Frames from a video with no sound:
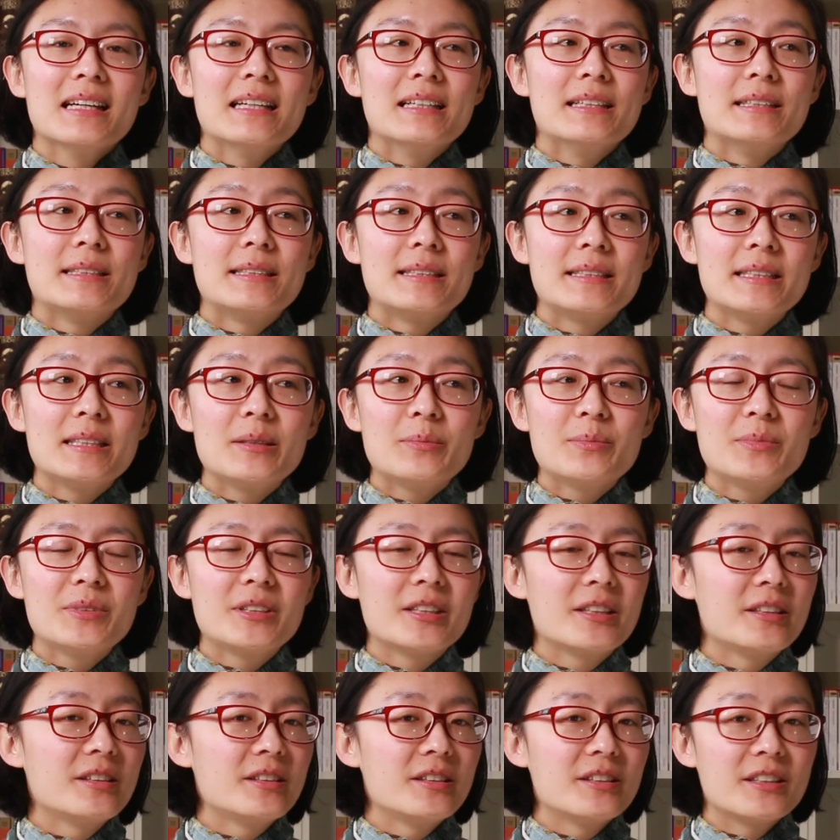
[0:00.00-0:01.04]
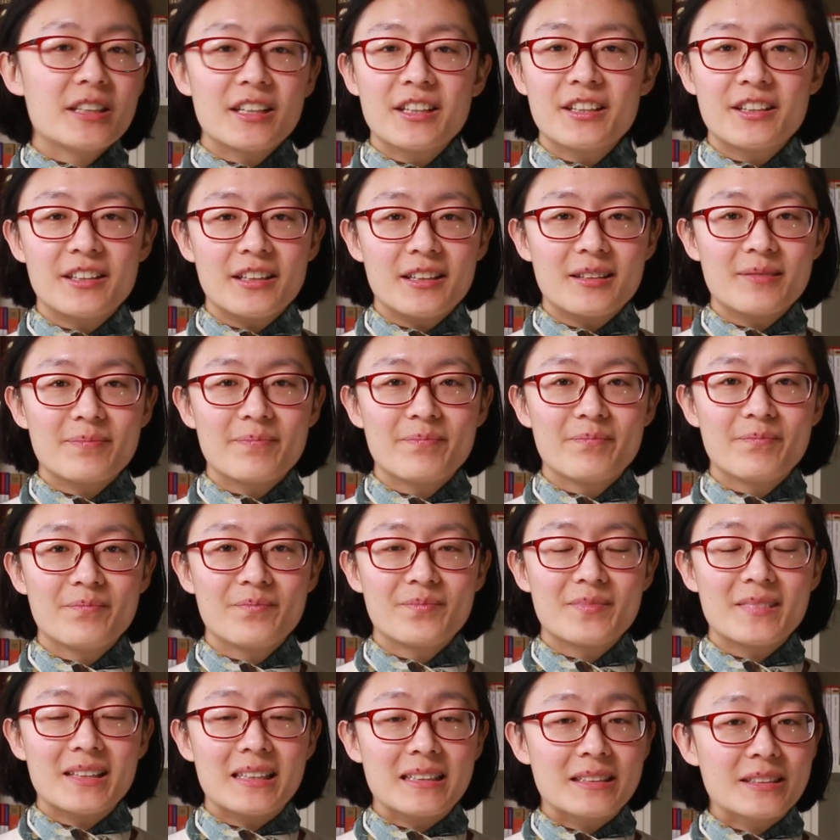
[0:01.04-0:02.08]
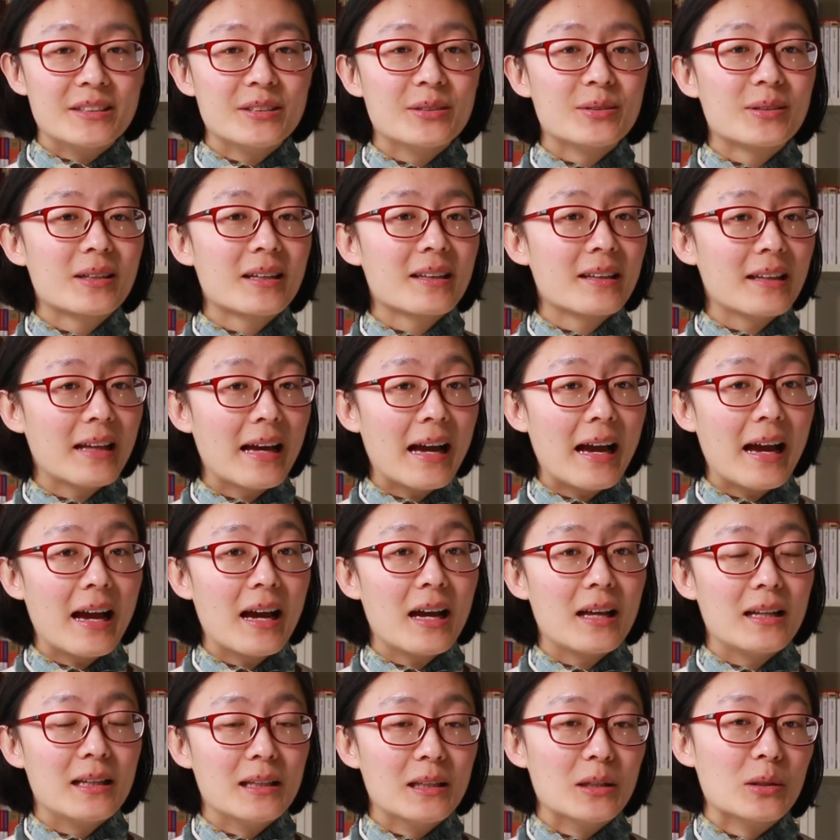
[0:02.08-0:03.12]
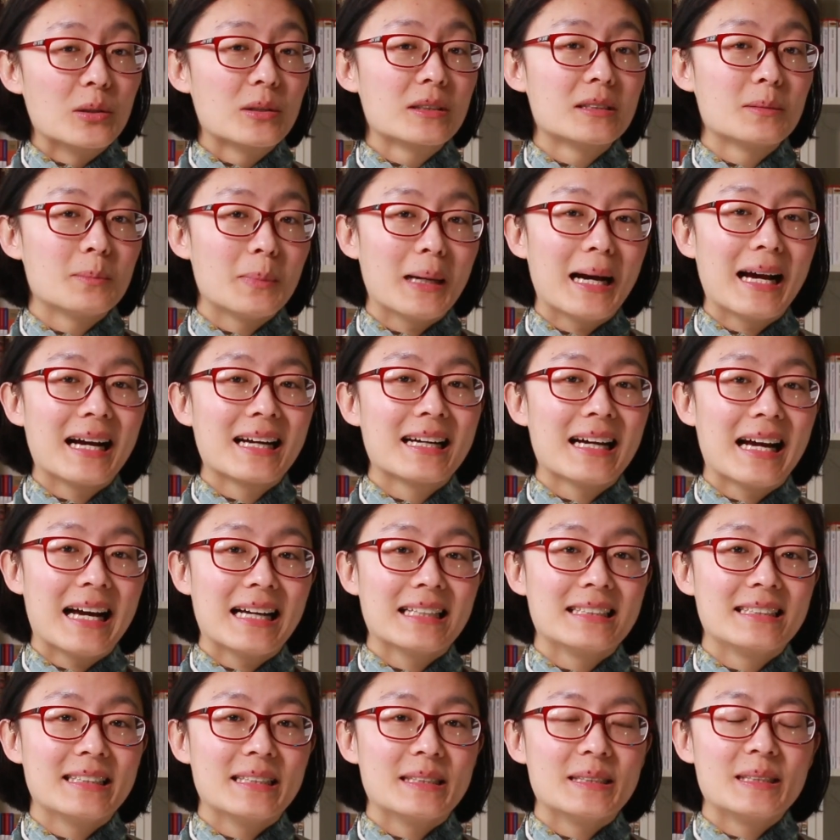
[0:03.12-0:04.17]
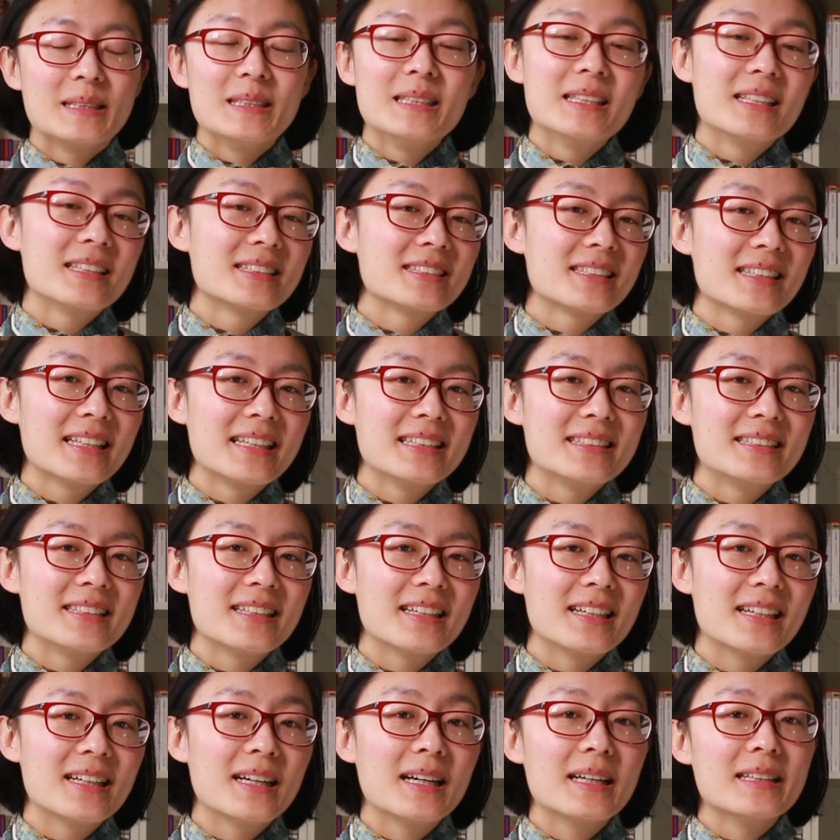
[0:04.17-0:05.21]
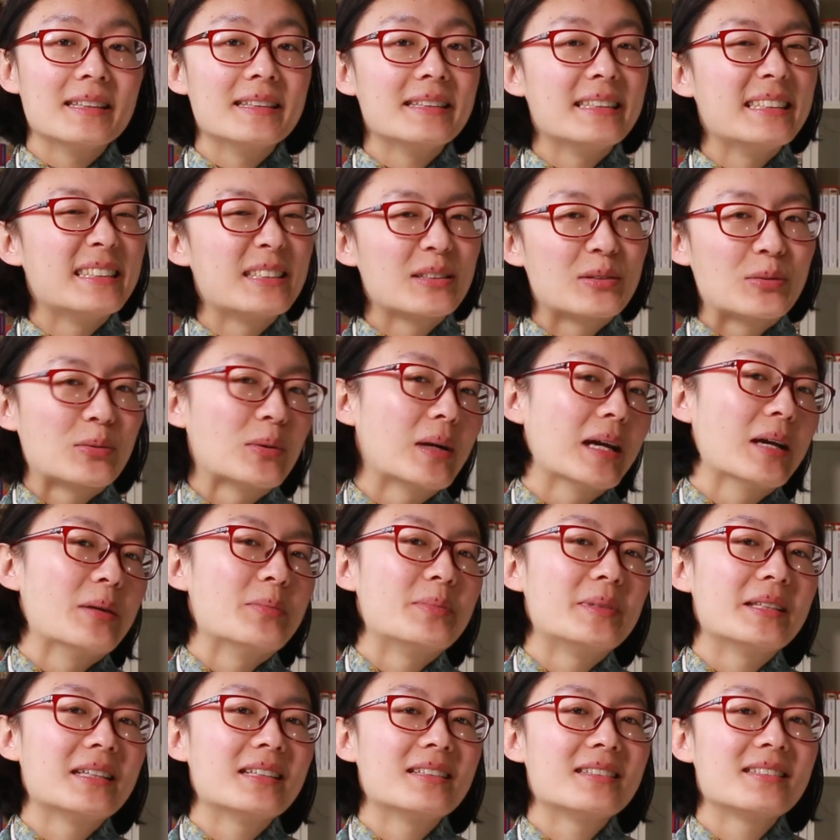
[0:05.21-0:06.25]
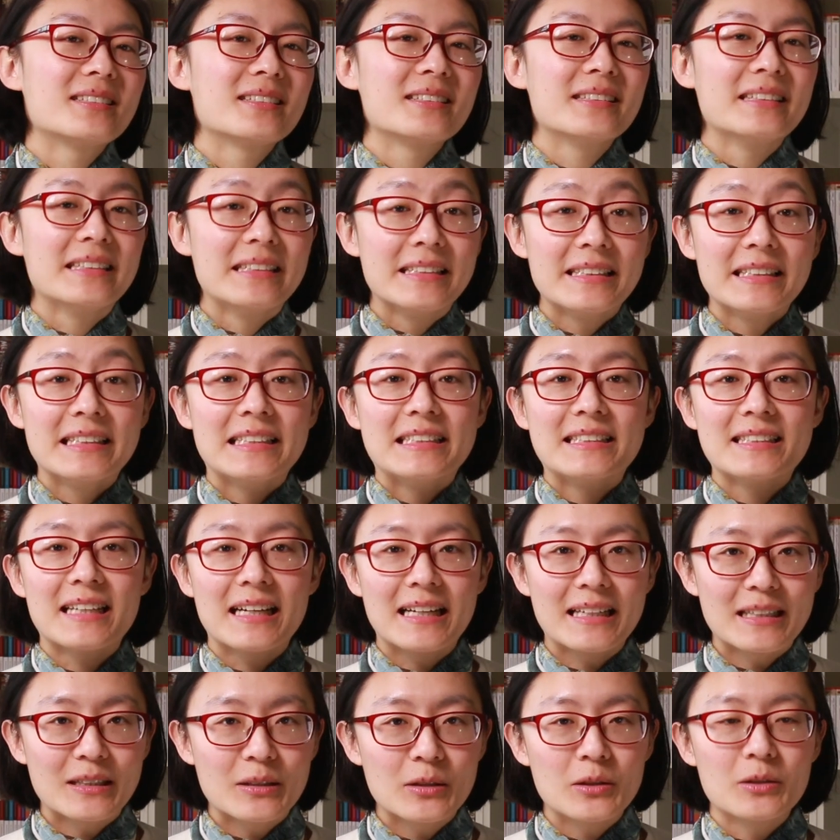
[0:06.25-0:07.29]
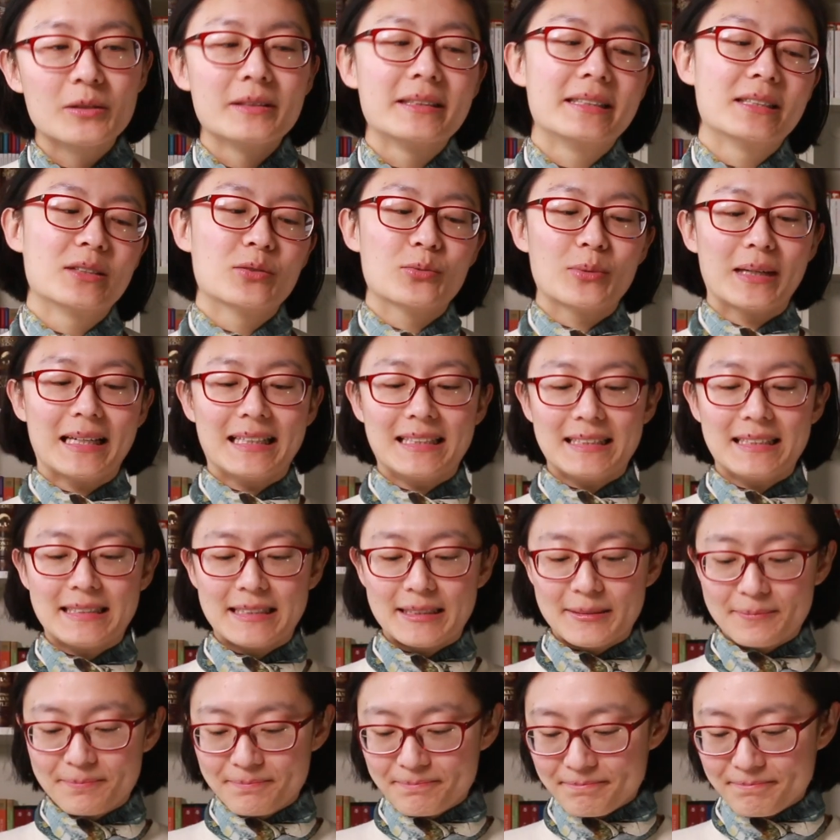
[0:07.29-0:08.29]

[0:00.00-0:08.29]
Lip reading: It seemed nothing until Clare looked back at it years later and described it in his iconic ways.